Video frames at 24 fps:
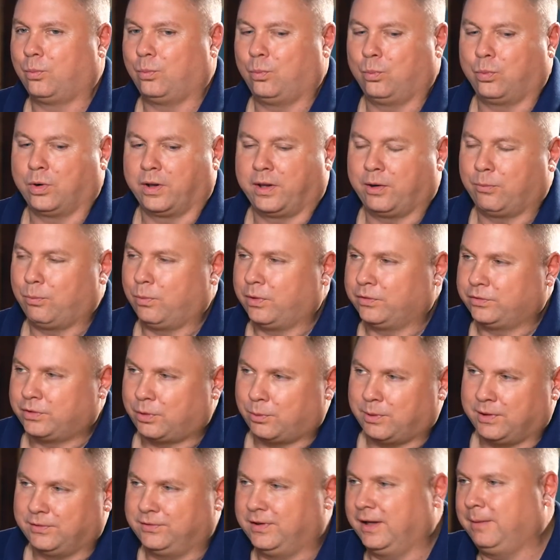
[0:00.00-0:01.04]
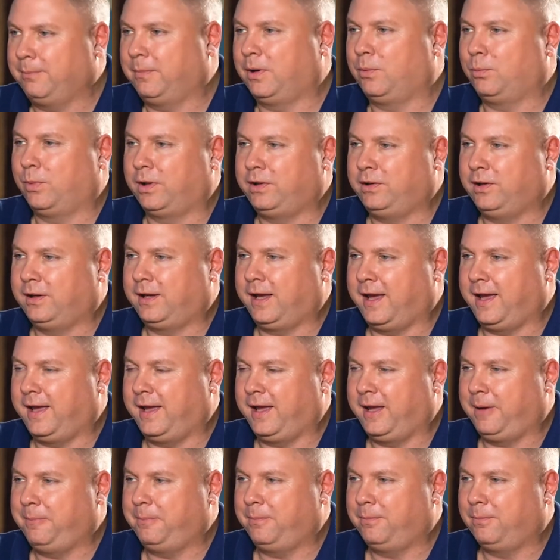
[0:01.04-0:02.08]
was there resentment when you
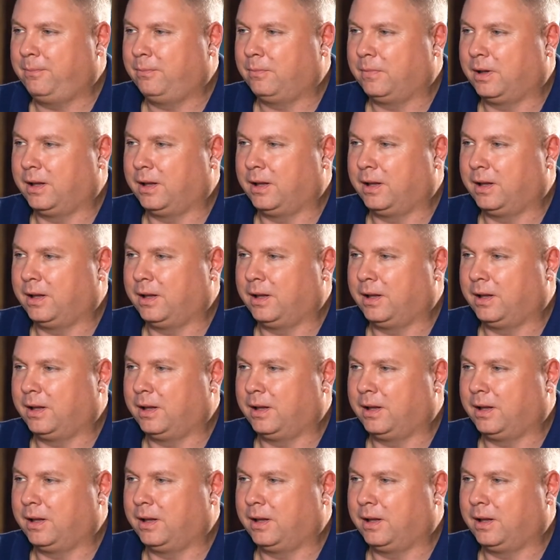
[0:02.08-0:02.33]
came?